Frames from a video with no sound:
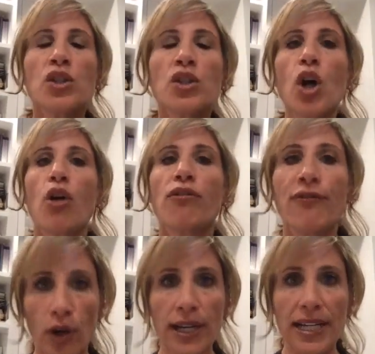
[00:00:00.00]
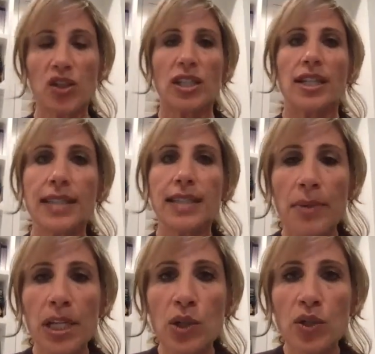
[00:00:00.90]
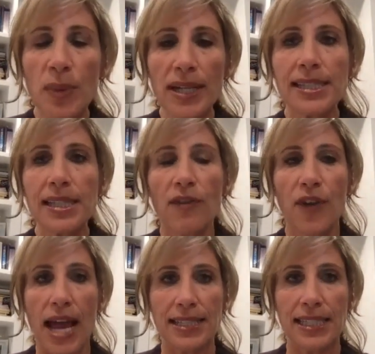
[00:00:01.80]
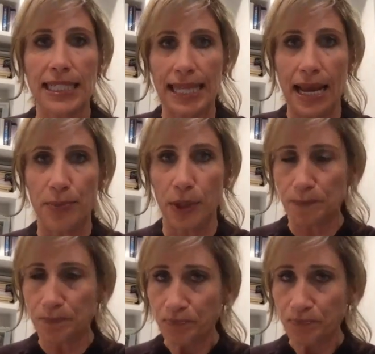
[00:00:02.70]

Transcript: So for instance, I'm going to use myself as an example.